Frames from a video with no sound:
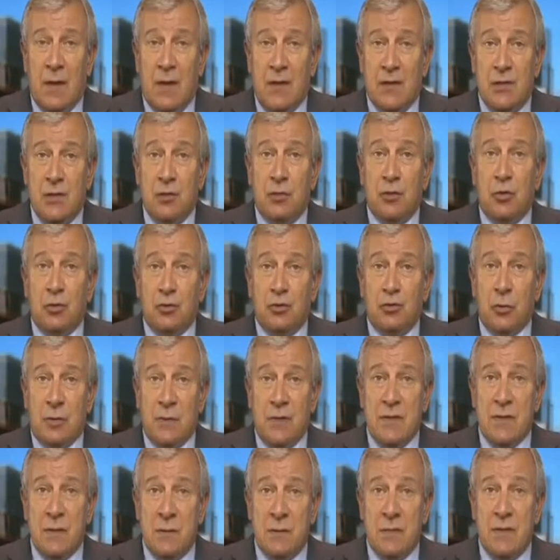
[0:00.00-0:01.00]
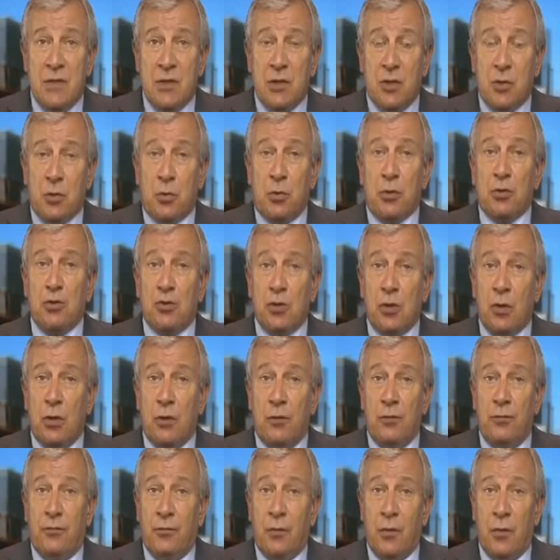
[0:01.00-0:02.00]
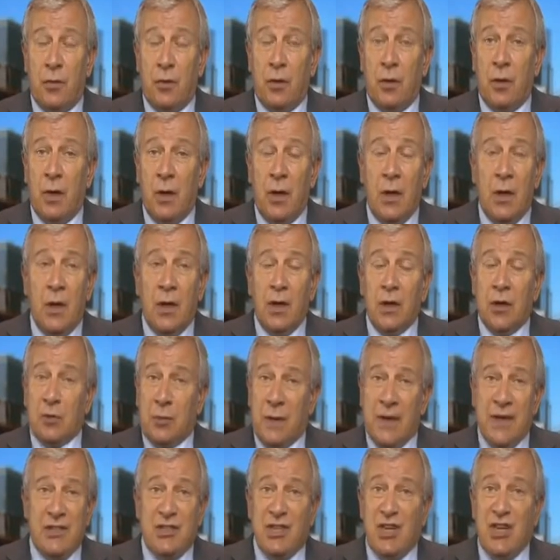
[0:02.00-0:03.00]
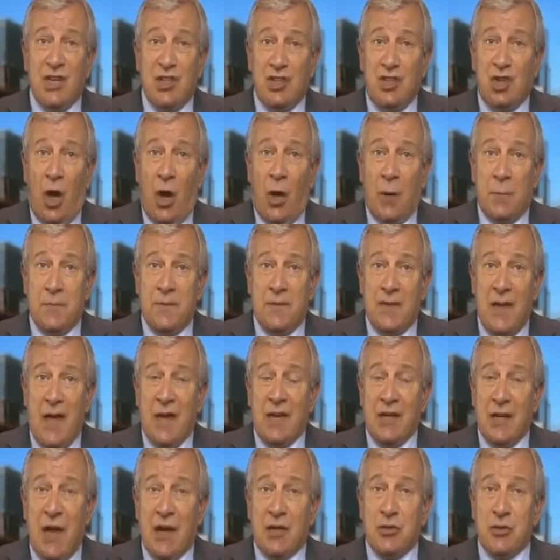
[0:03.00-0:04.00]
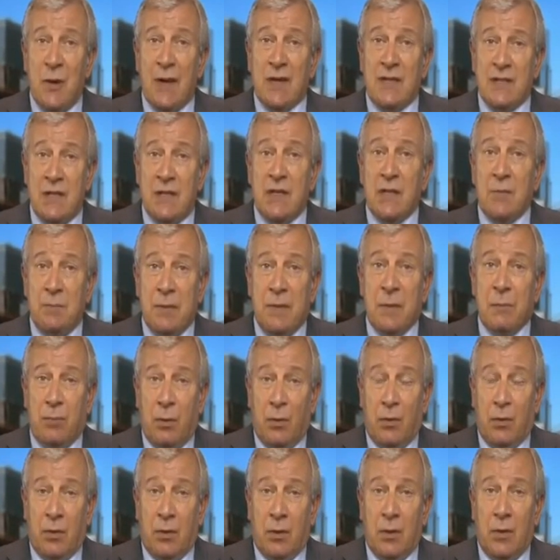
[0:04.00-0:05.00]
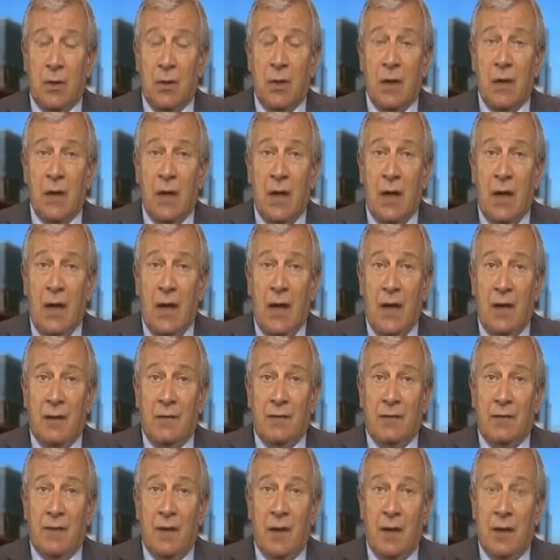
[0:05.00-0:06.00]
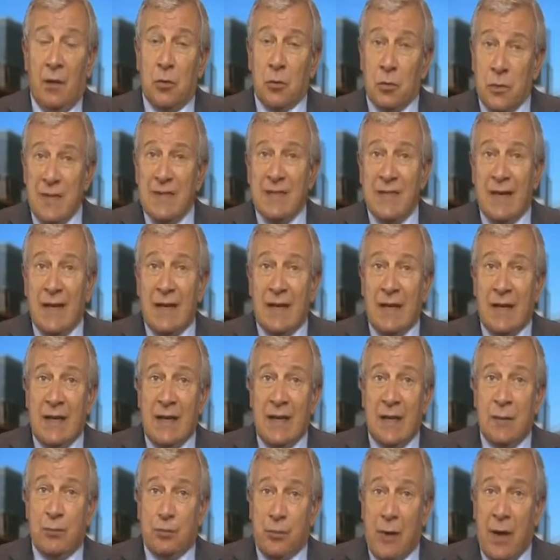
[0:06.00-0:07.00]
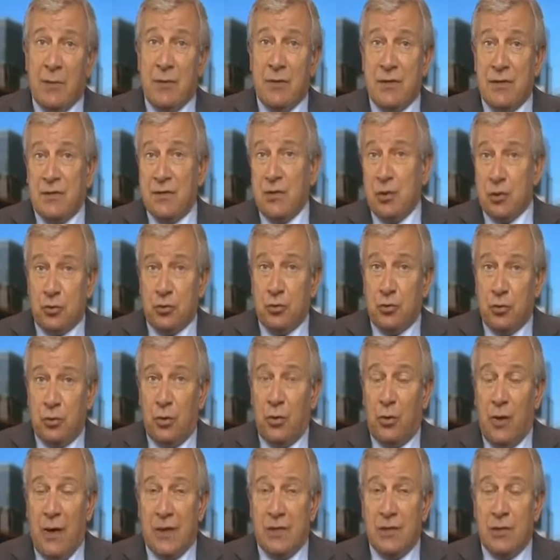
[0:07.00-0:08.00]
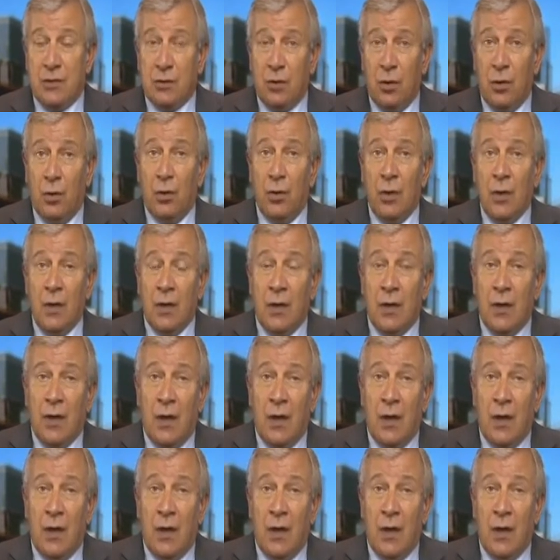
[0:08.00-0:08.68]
As you know, tourism is crucial for creating jobs and attracting people. And recently, Prime Minister Trudeau, as you know,